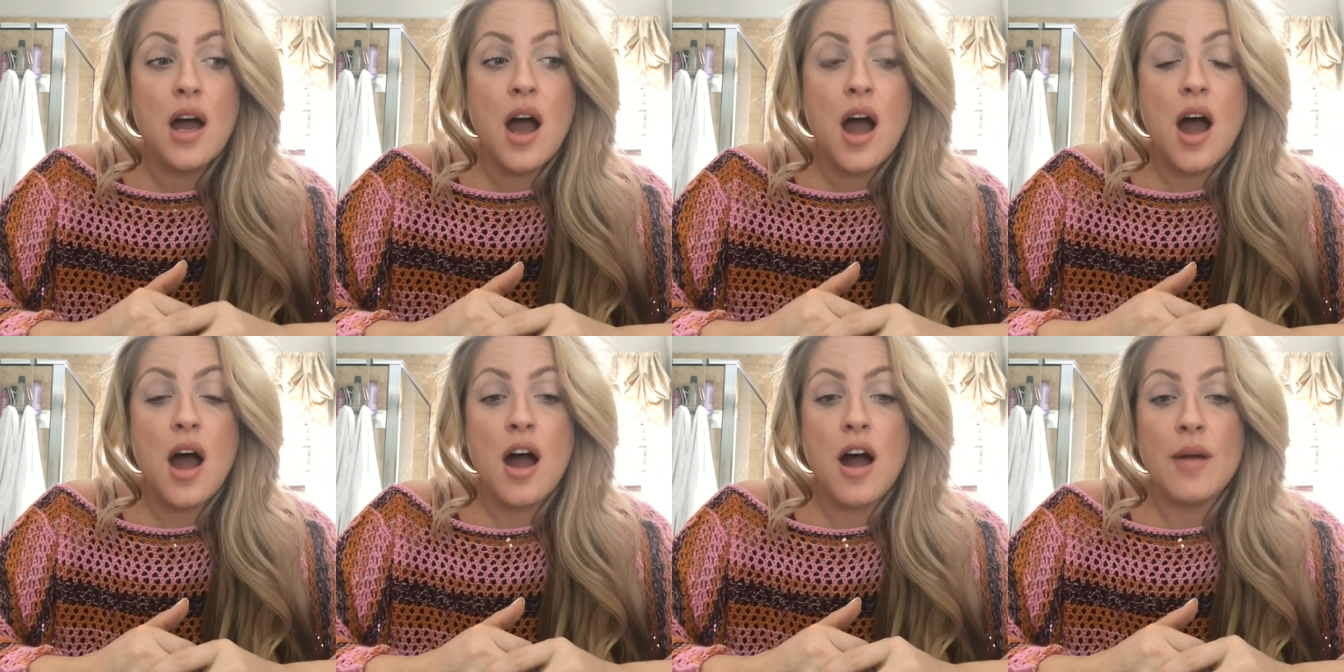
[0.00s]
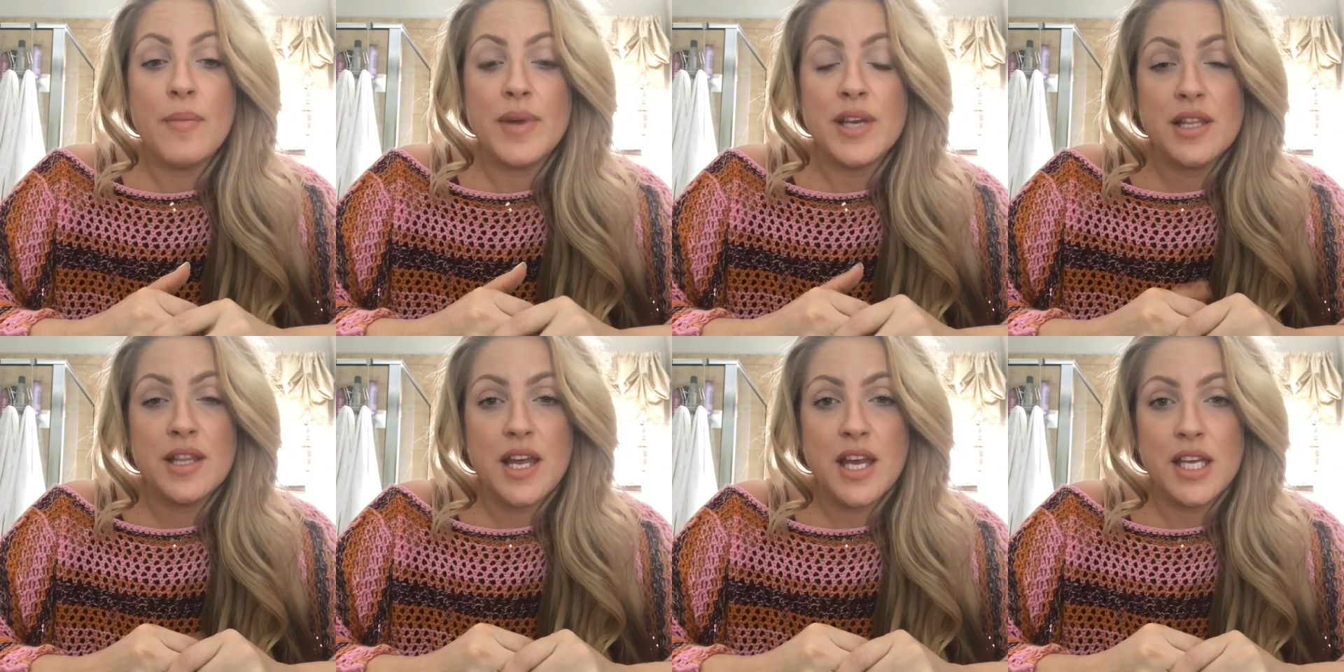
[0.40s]

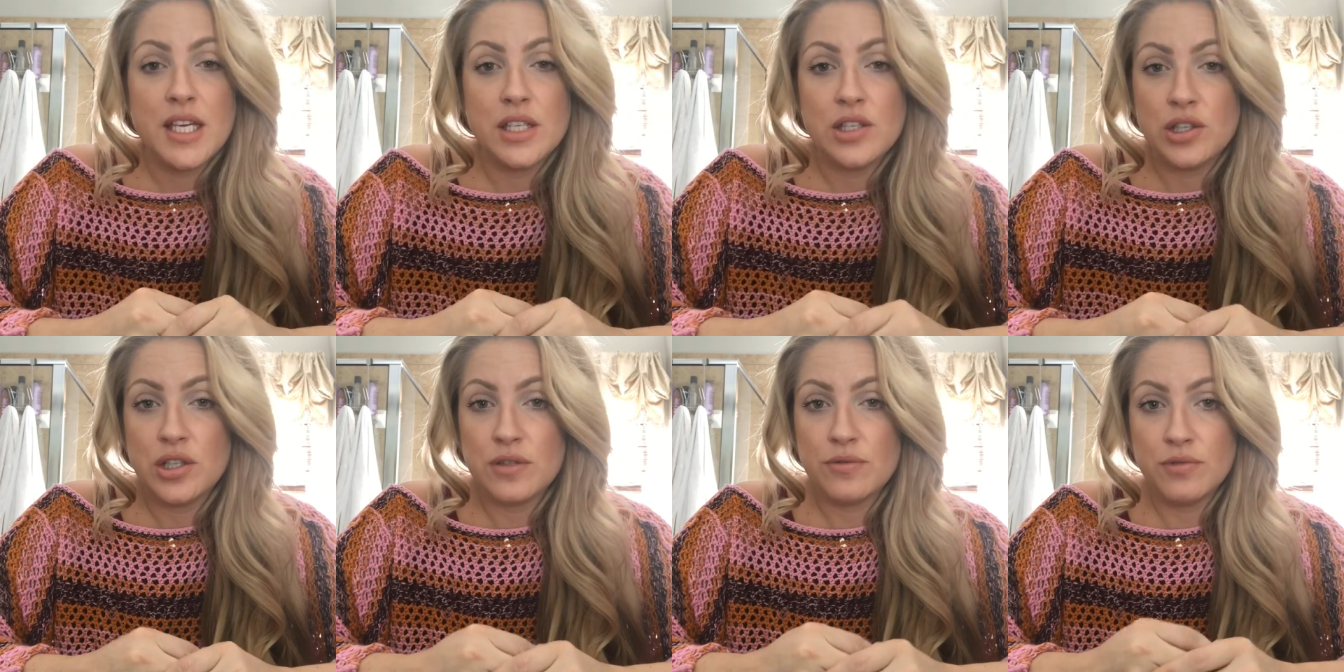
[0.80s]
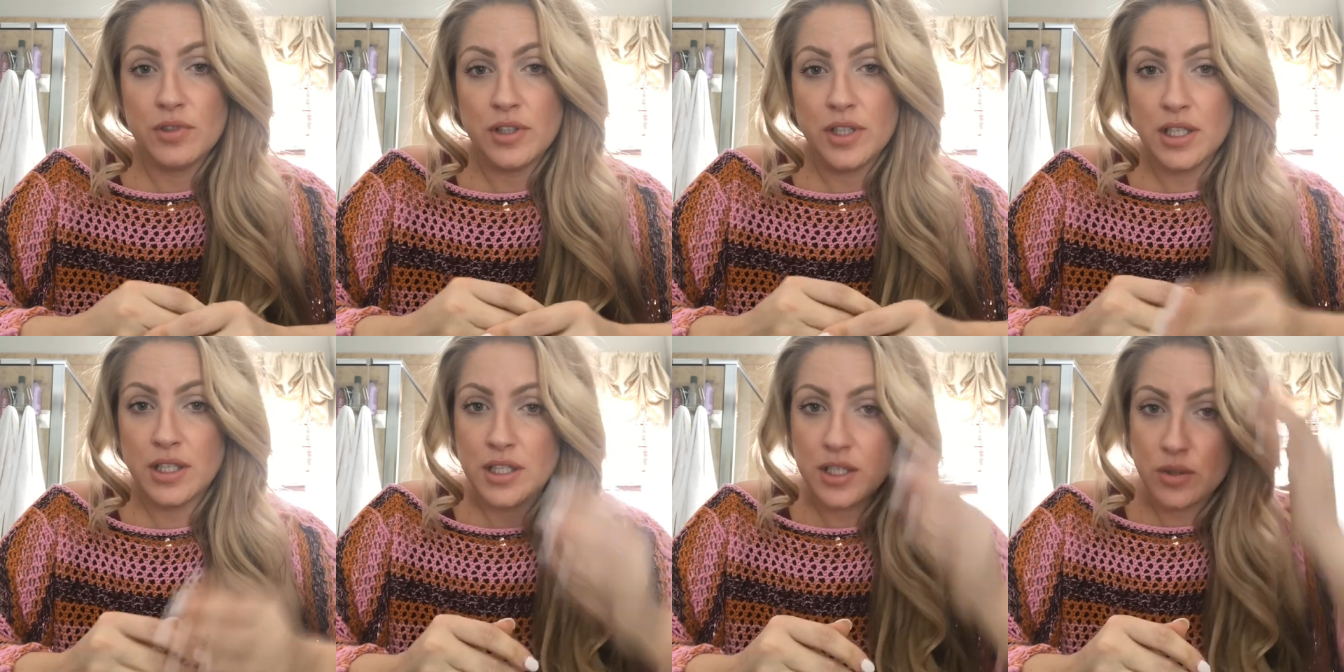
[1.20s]
And then just
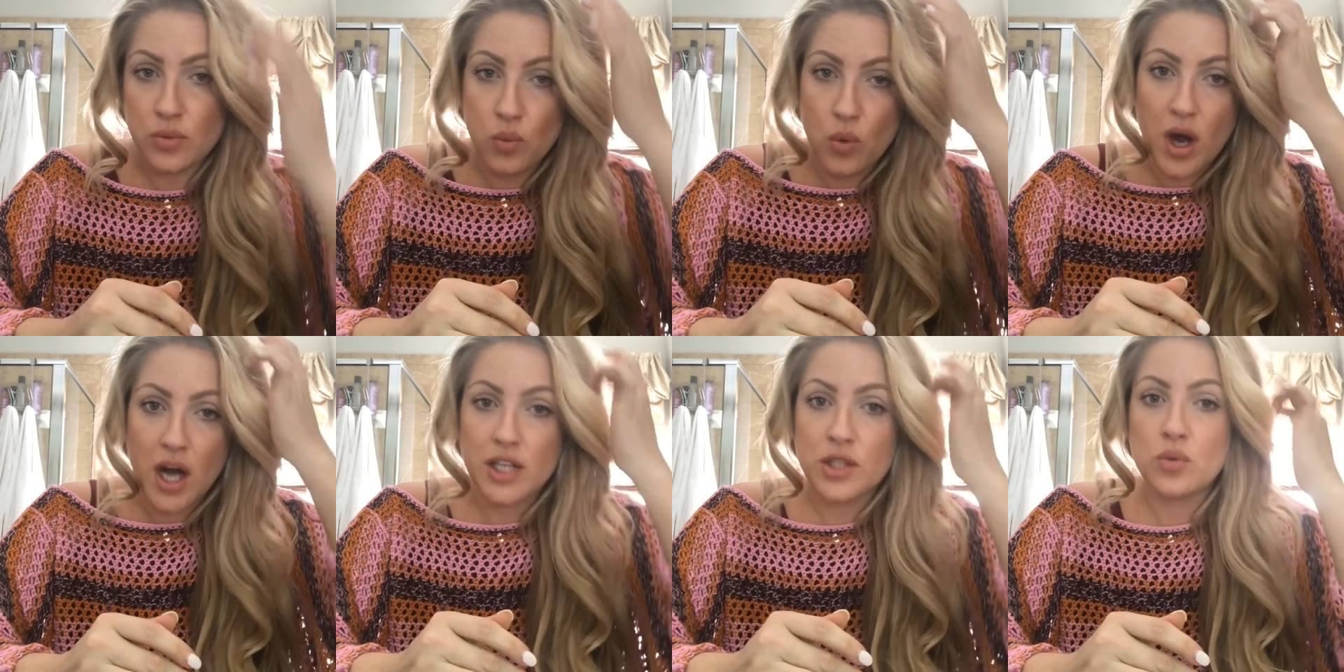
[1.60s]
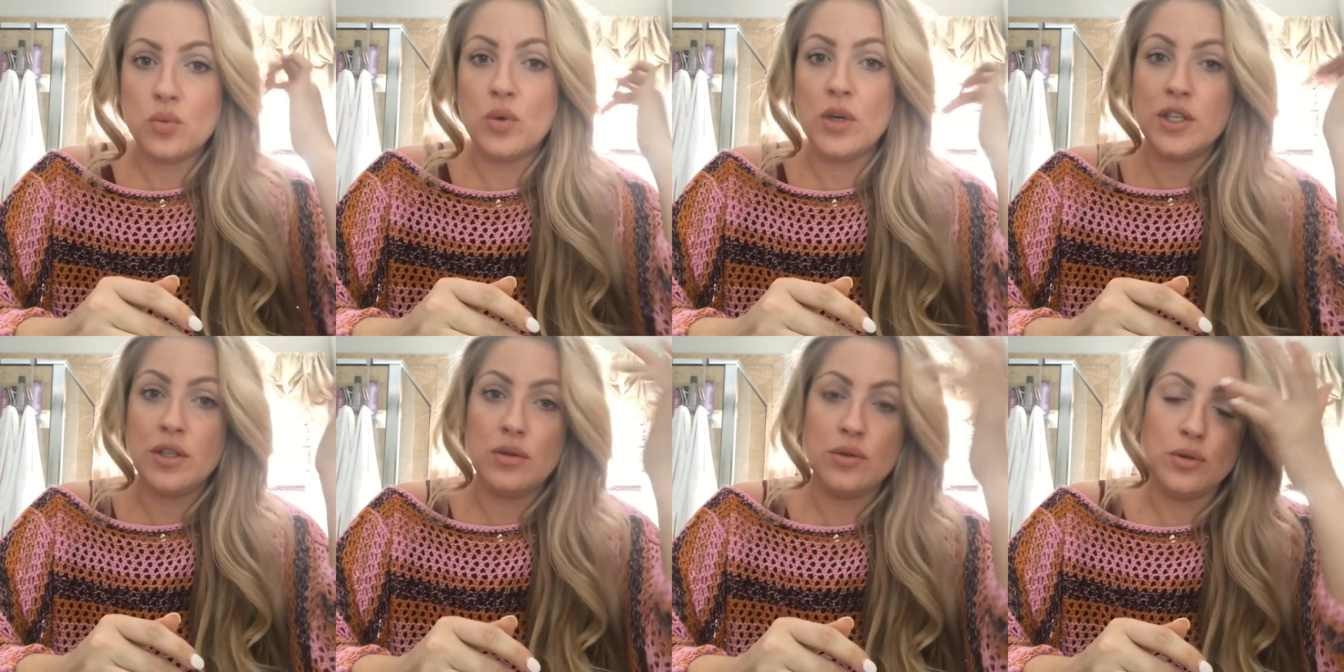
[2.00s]
really just watch
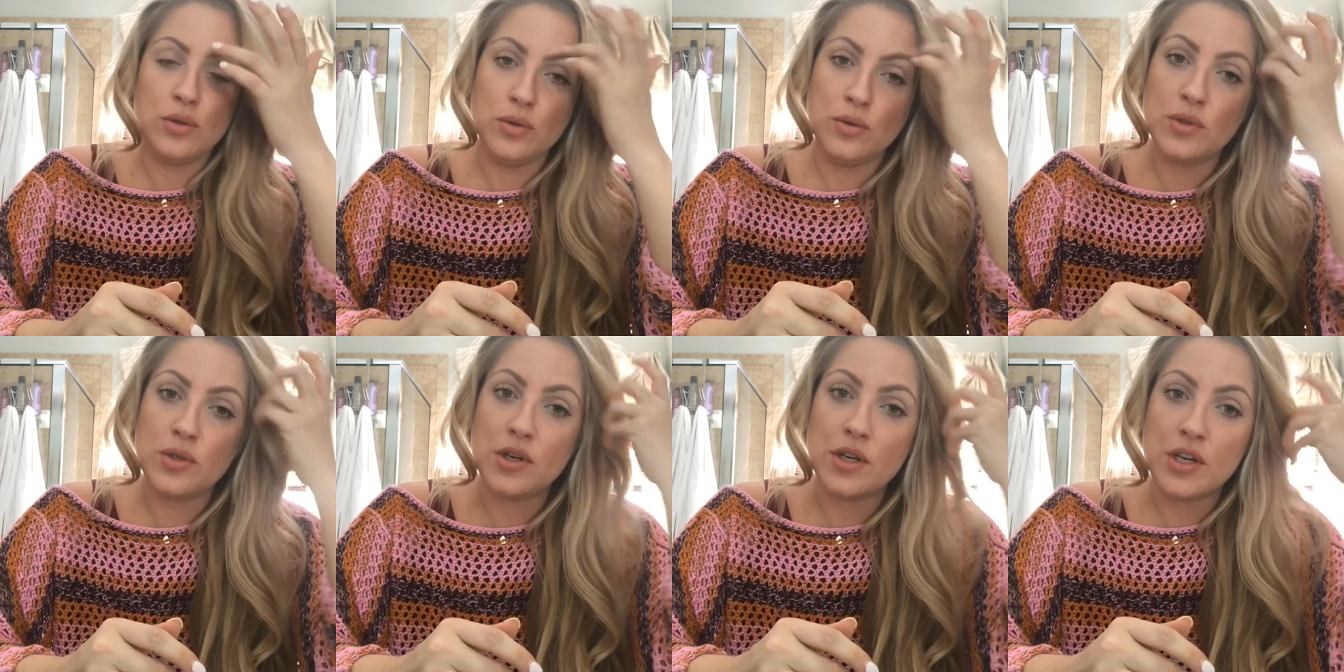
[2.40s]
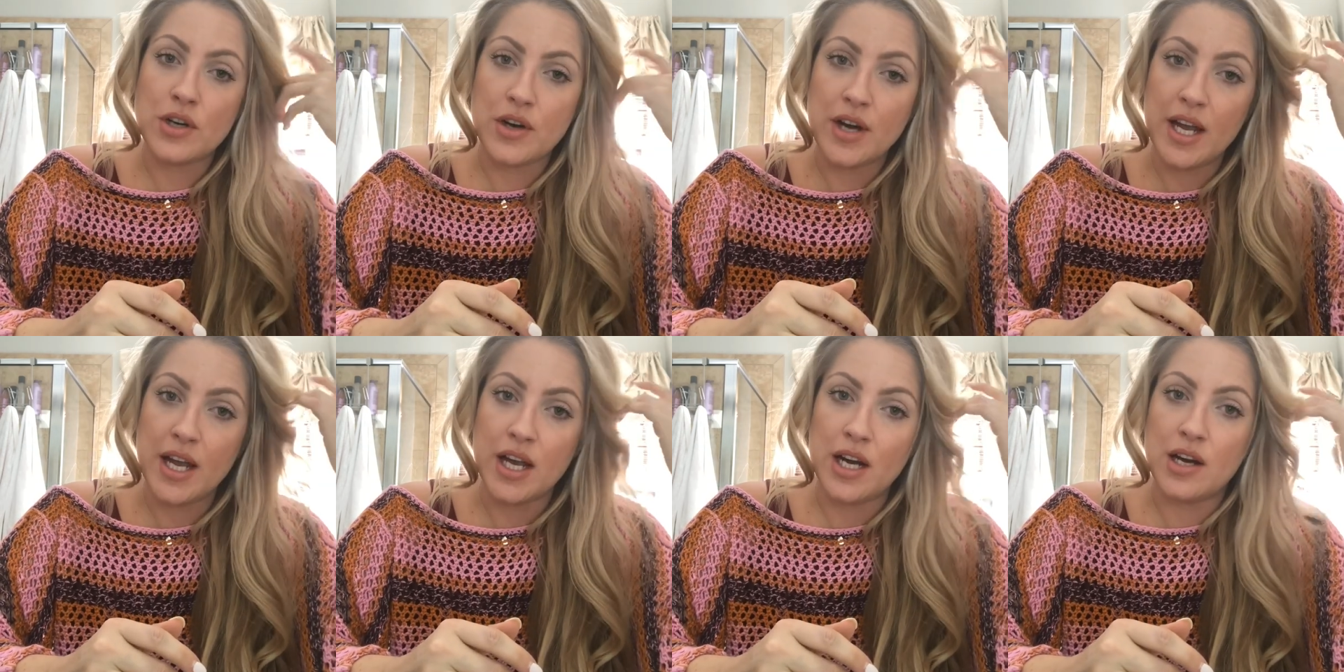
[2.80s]
what you use on your
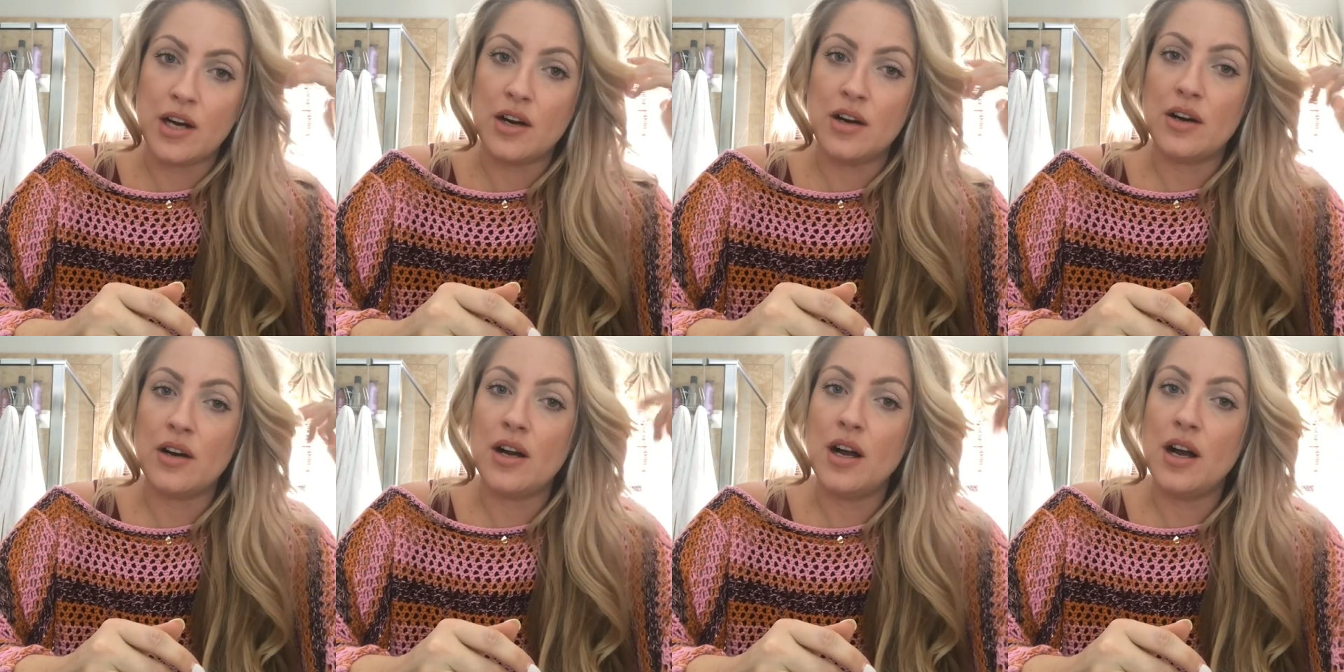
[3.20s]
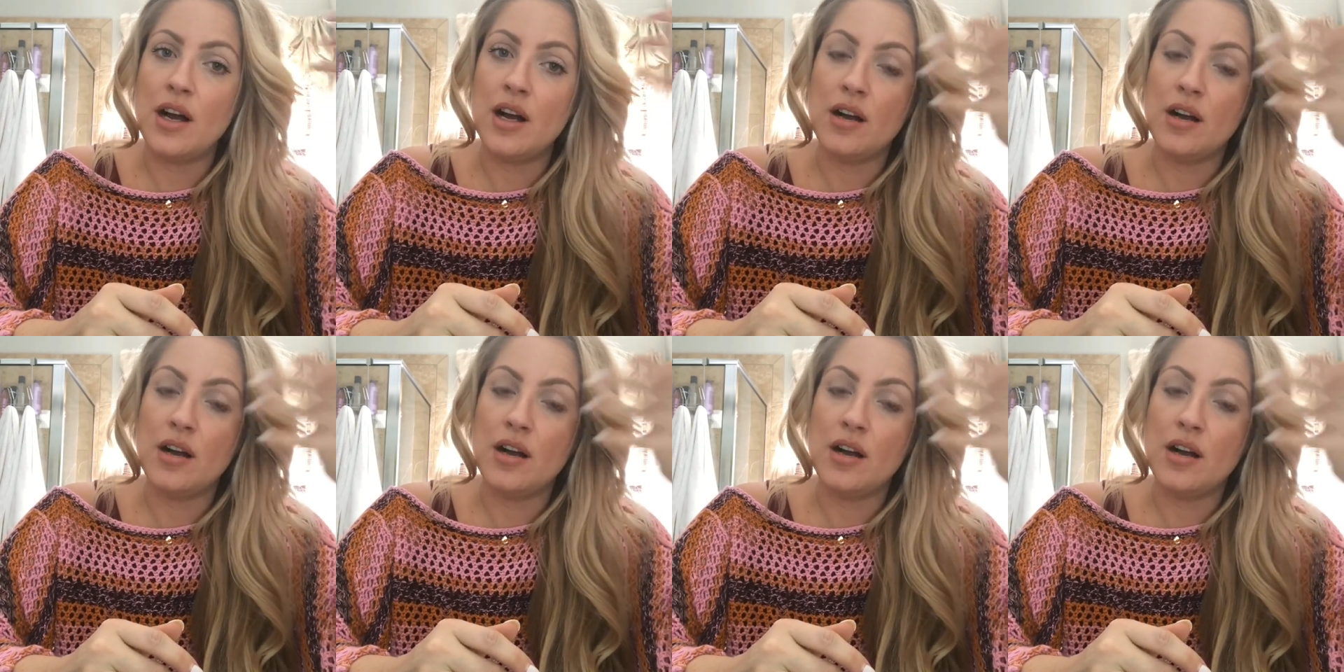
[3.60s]
hair.